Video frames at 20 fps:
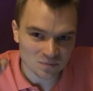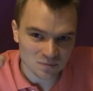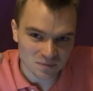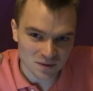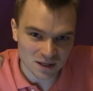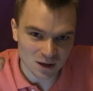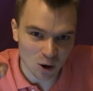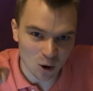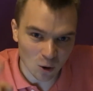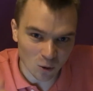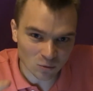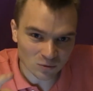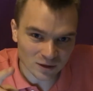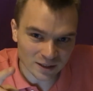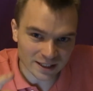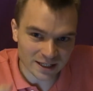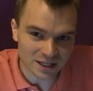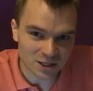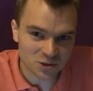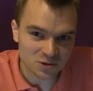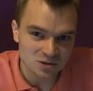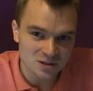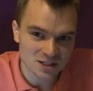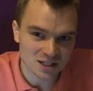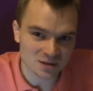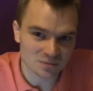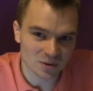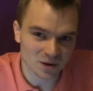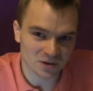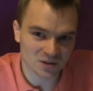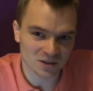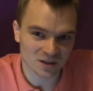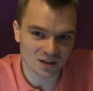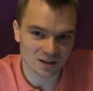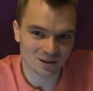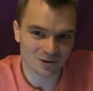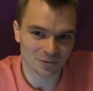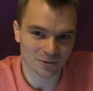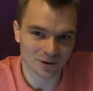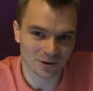the only interesting person
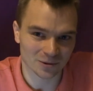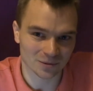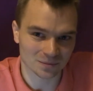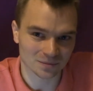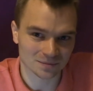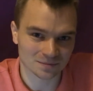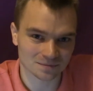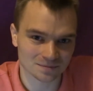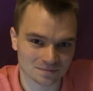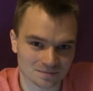in the room.